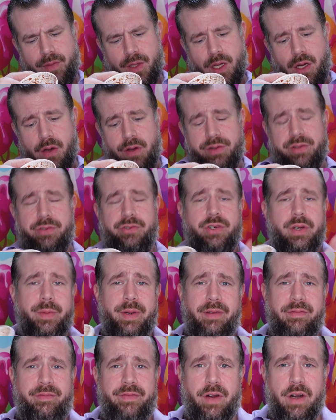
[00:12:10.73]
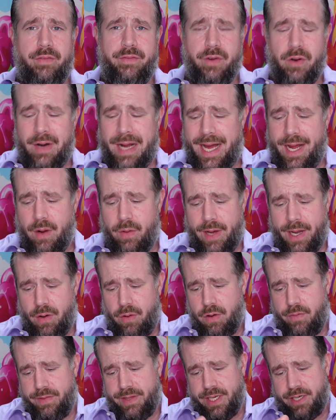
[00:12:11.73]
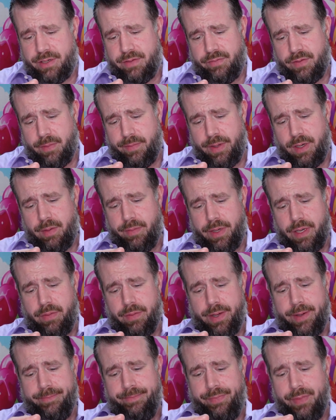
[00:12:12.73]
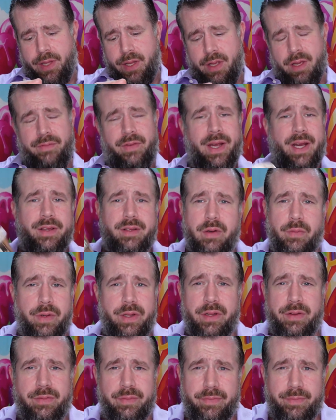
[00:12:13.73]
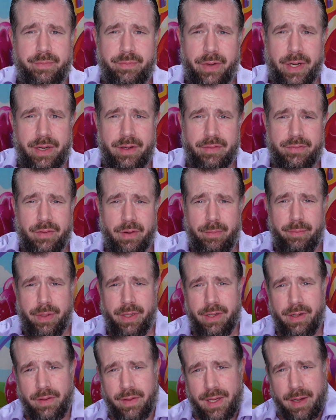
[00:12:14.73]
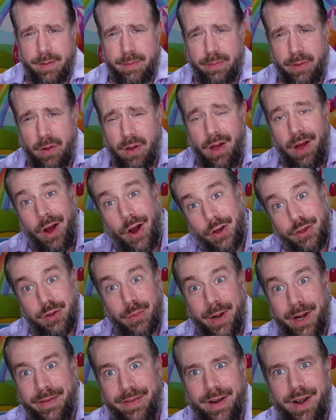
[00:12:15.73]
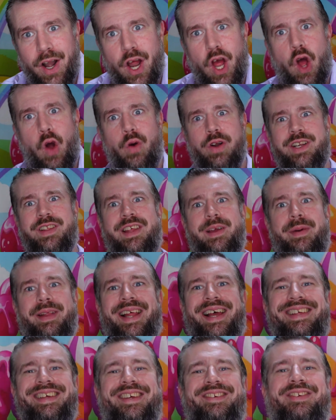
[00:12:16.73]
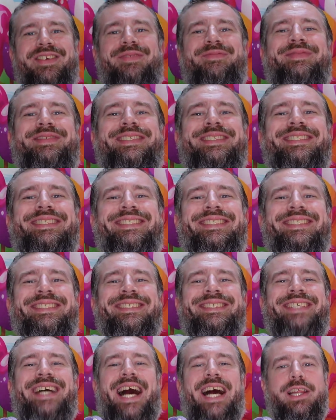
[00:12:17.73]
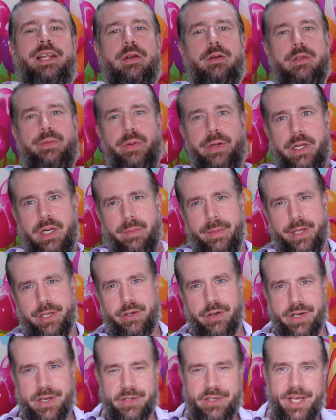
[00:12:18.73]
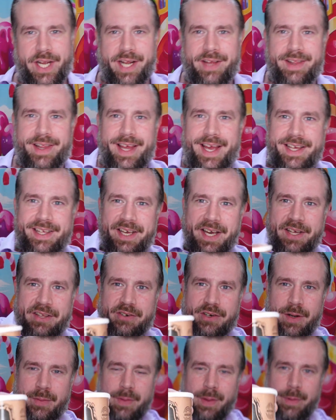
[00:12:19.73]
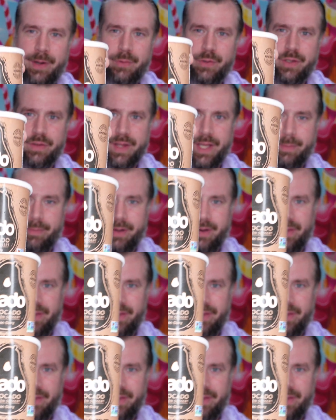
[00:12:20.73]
Oh, it's distributed in Fairfield, Iowa. I don't know if it's actually from there, but anyway. If you guys know where this brand is from, put it down in the comments below. Also, while you're there, what did you think about last ice cream? I thought it was pretty good. Make sure to go check out the last ice cream. Let me know what you think. Put